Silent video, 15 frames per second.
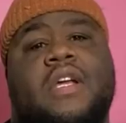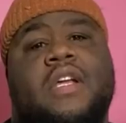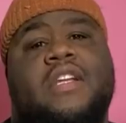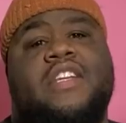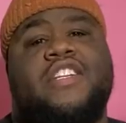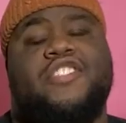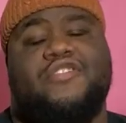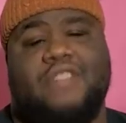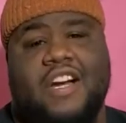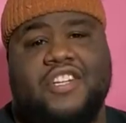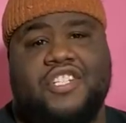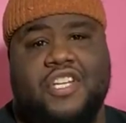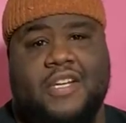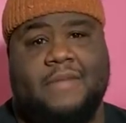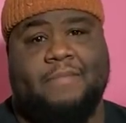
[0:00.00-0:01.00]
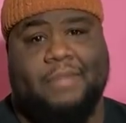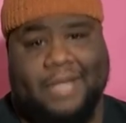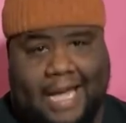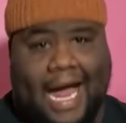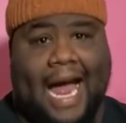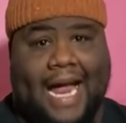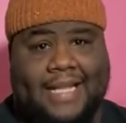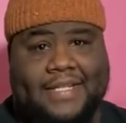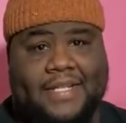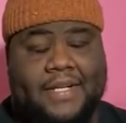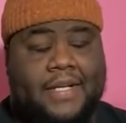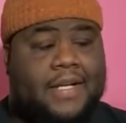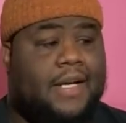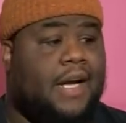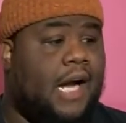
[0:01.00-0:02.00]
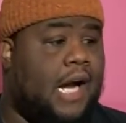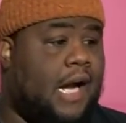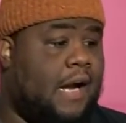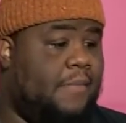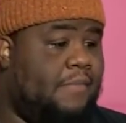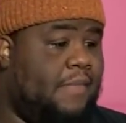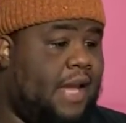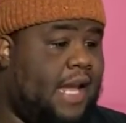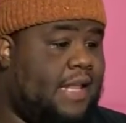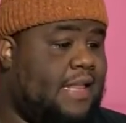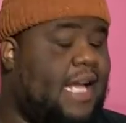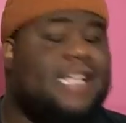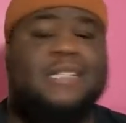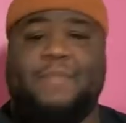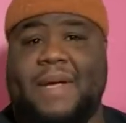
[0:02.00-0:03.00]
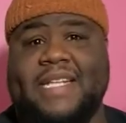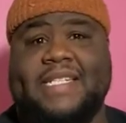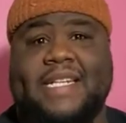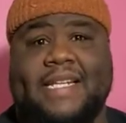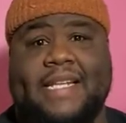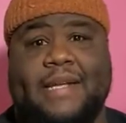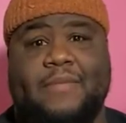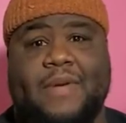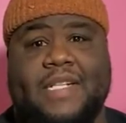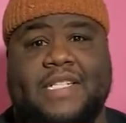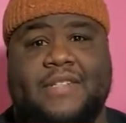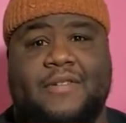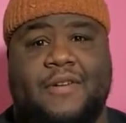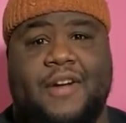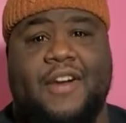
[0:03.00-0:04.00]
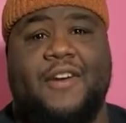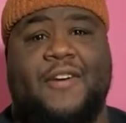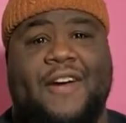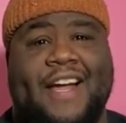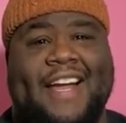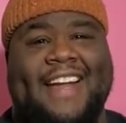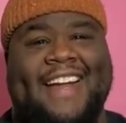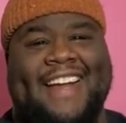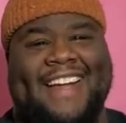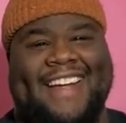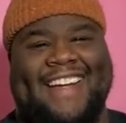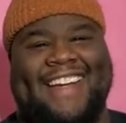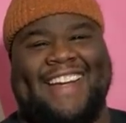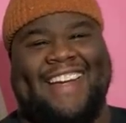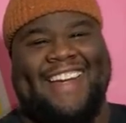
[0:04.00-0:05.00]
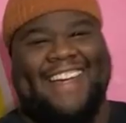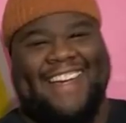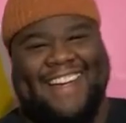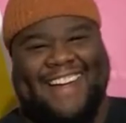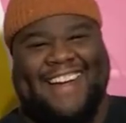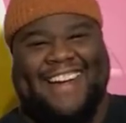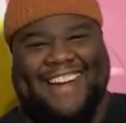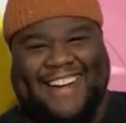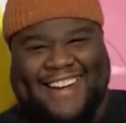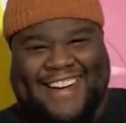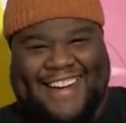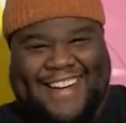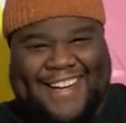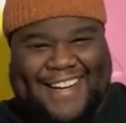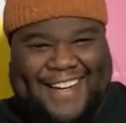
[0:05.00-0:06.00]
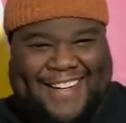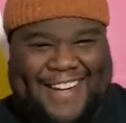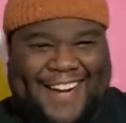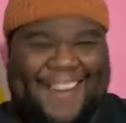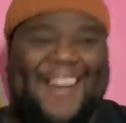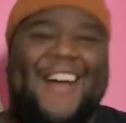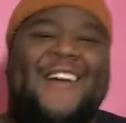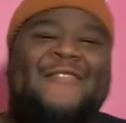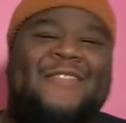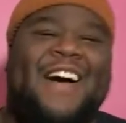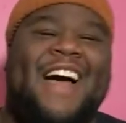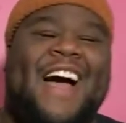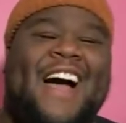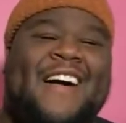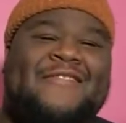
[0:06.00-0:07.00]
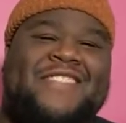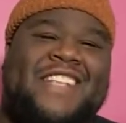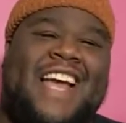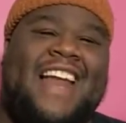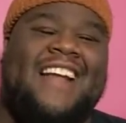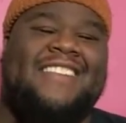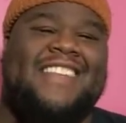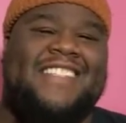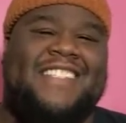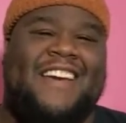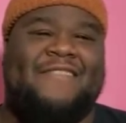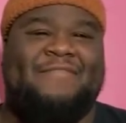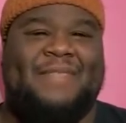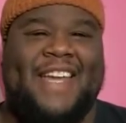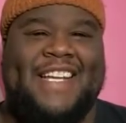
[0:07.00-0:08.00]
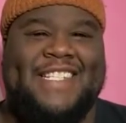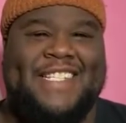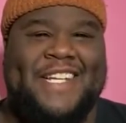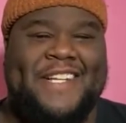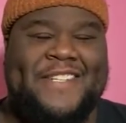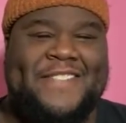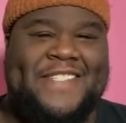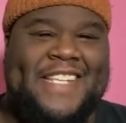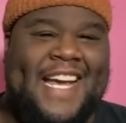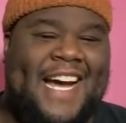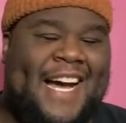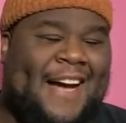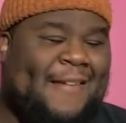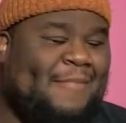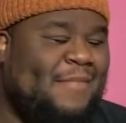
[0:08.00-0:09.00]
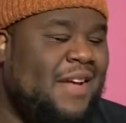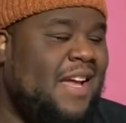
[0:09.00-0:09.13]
destruction plot. And that's basically what's going on. No, but shout out to Jeff Bezos.